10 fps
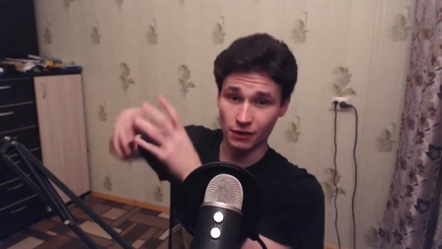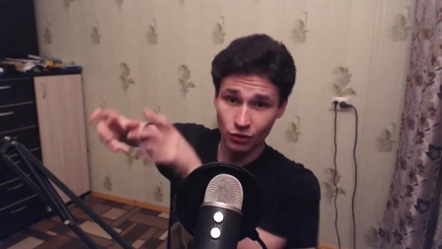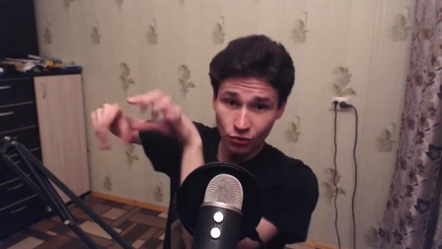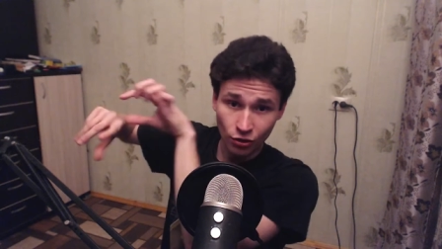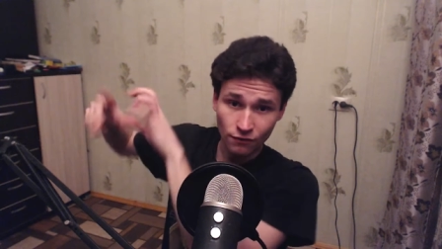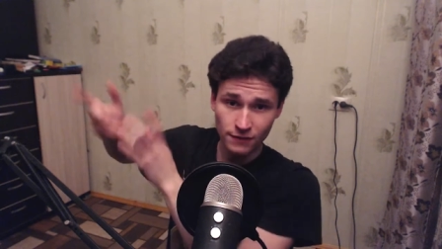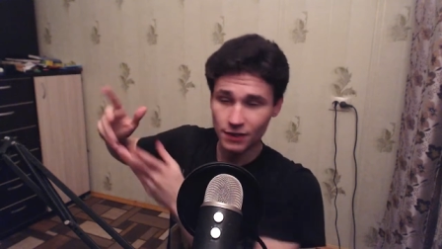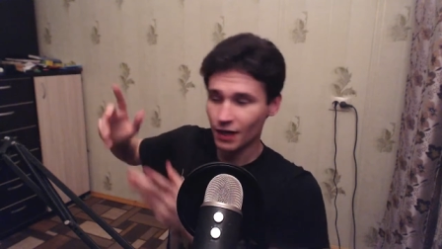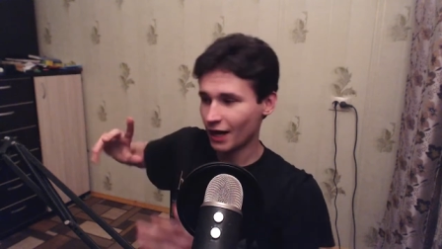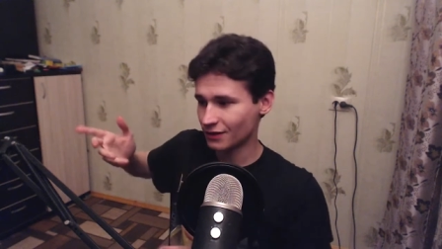curves
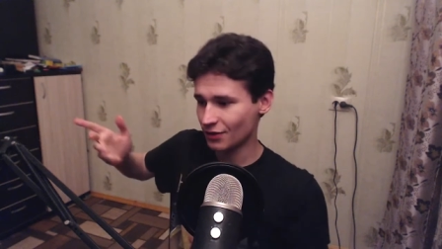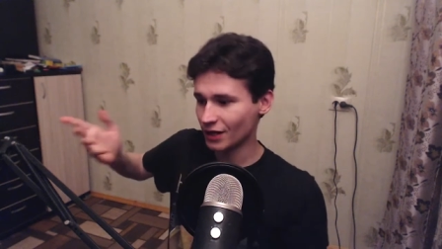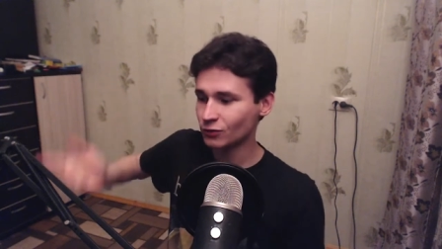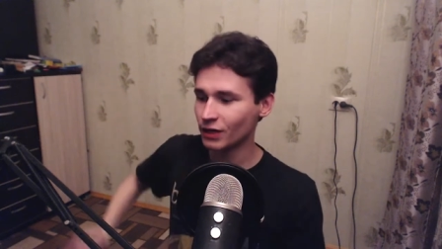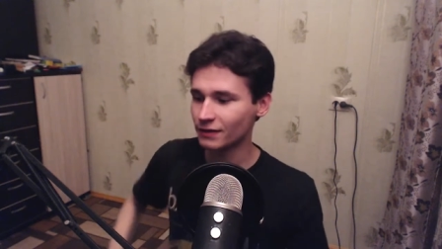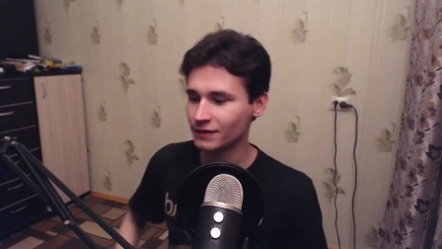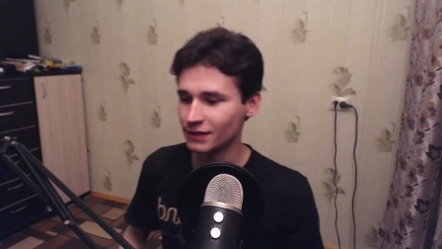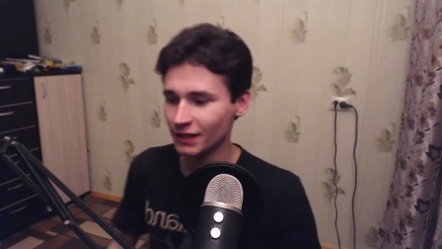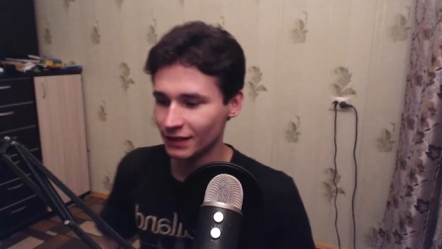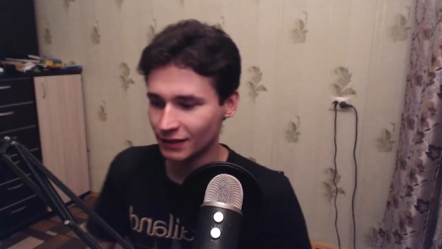and that we can
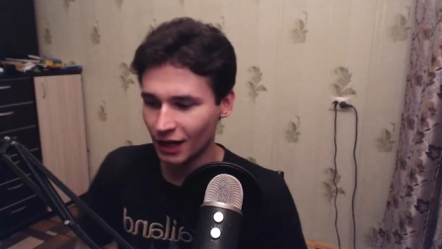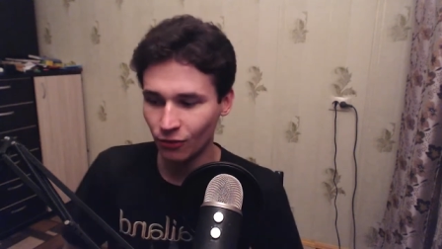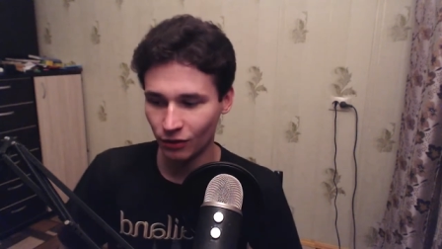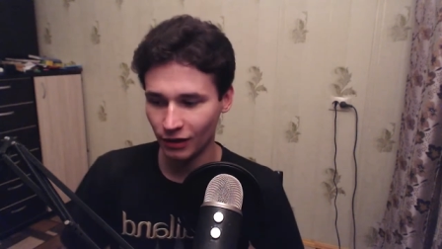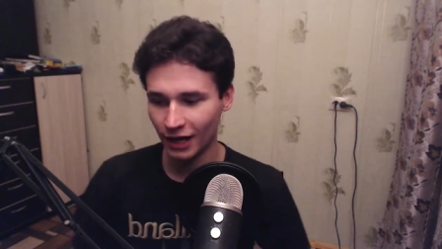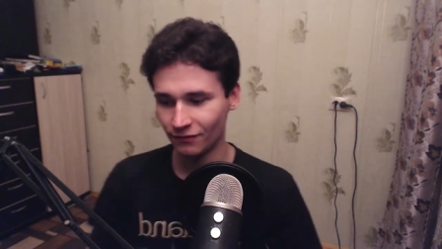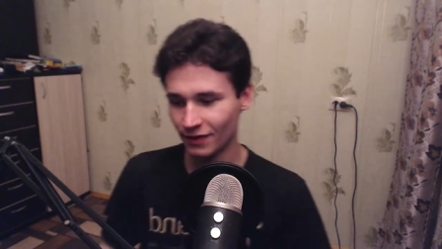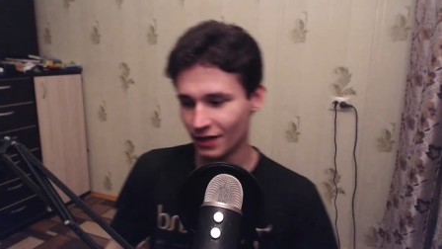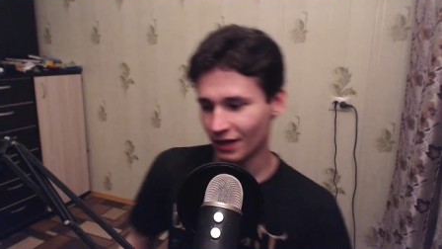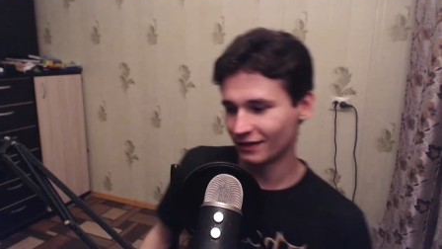see in our life
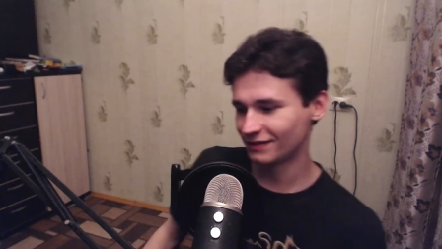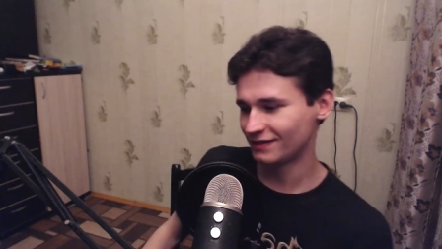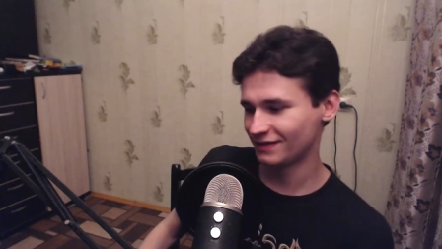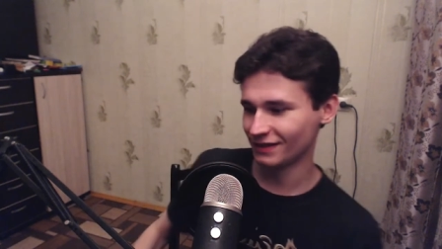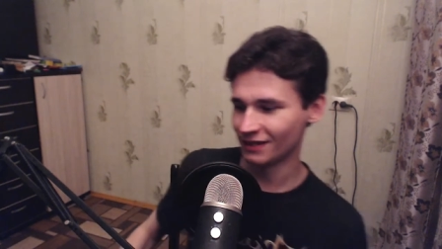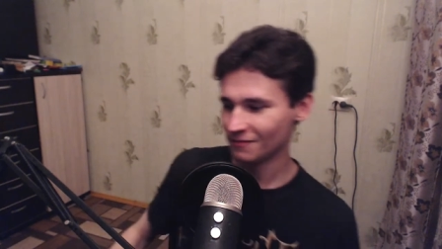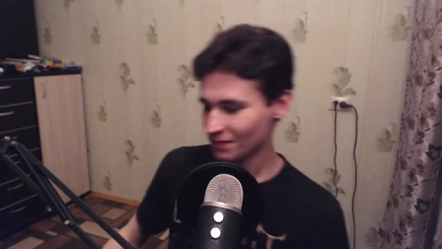and uh,